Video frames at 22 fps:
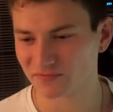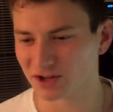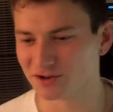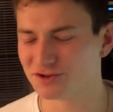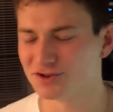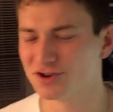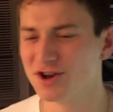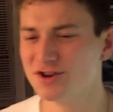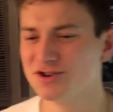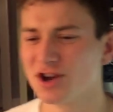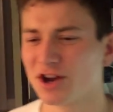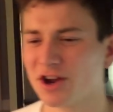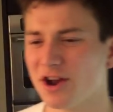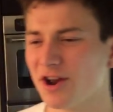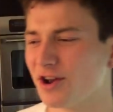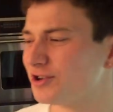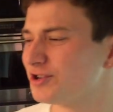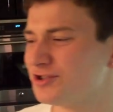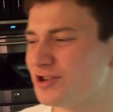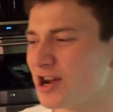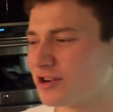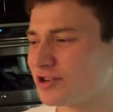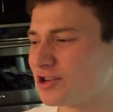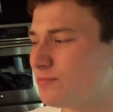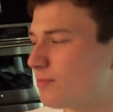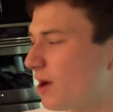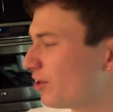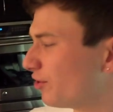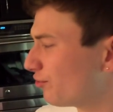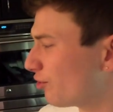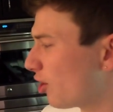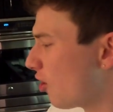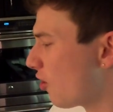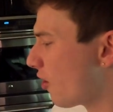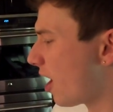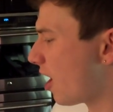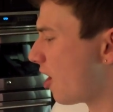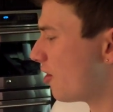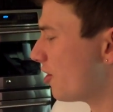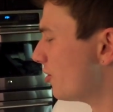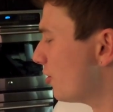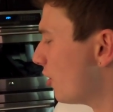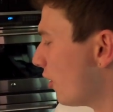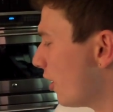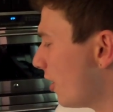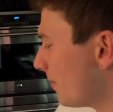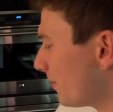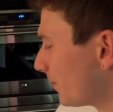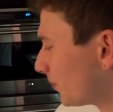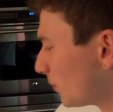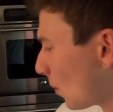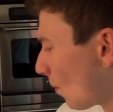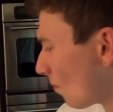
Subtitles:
The seeds are going to stick to my throat. I already know it.